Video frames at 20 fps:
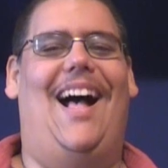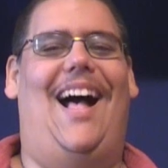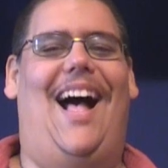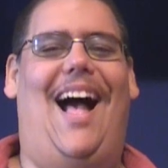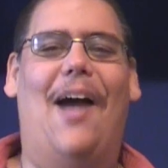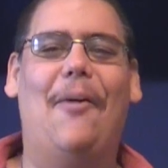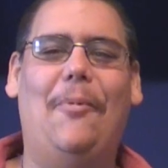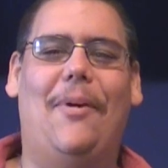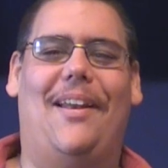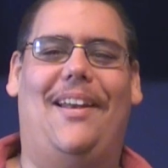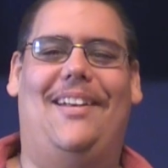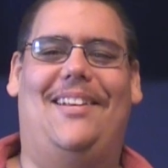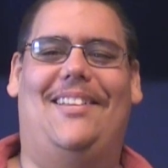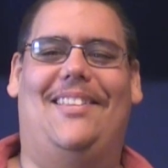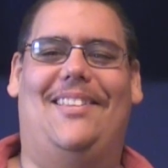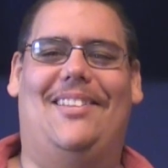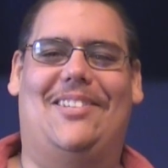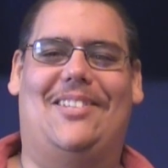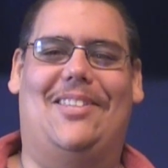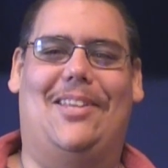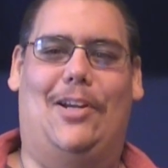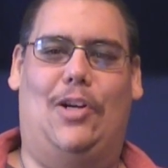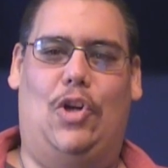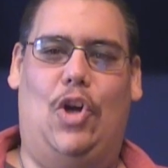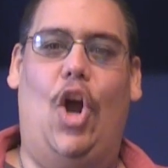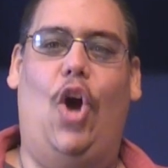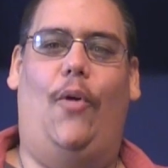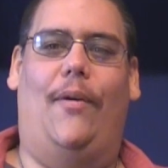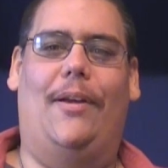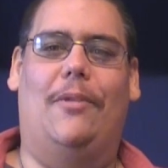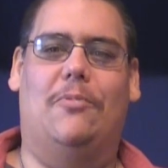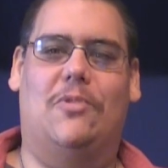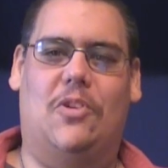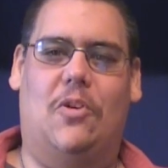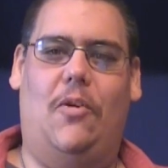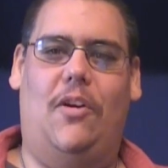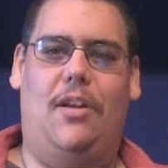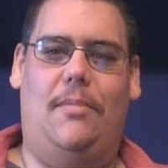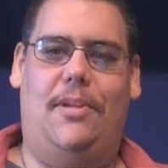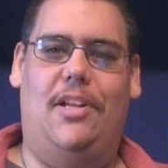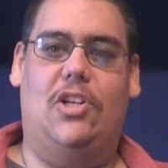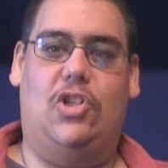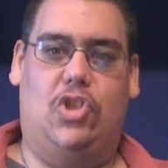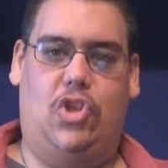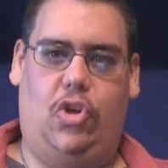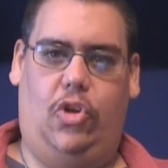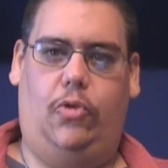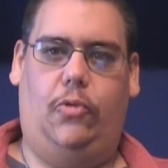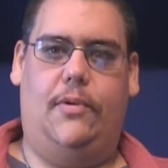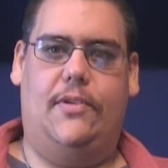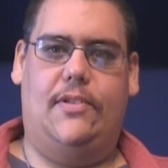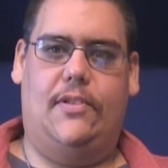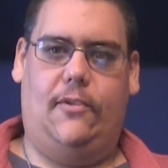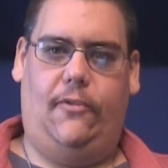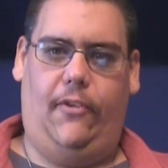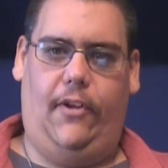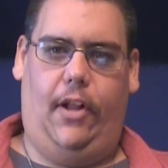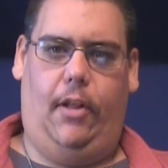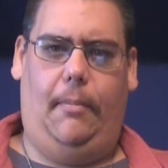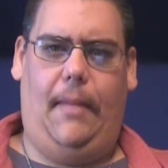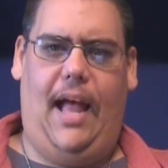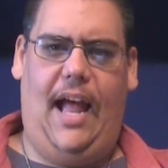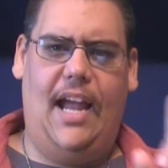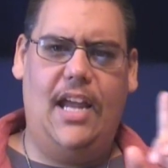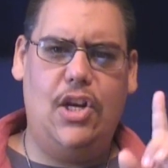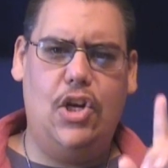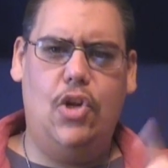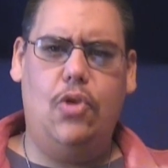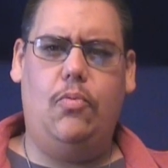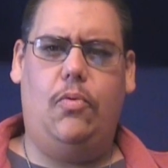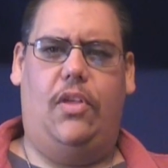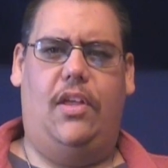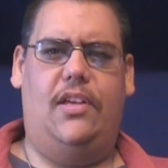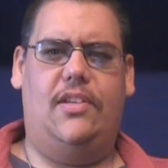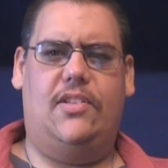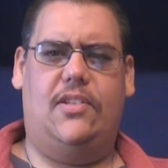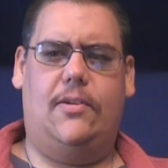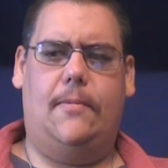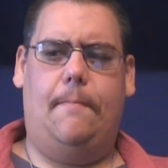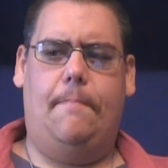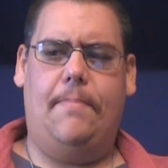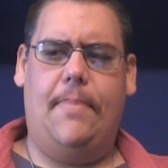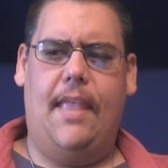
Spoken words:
I went into this thing knowing it was going to be a children's film. I knew this.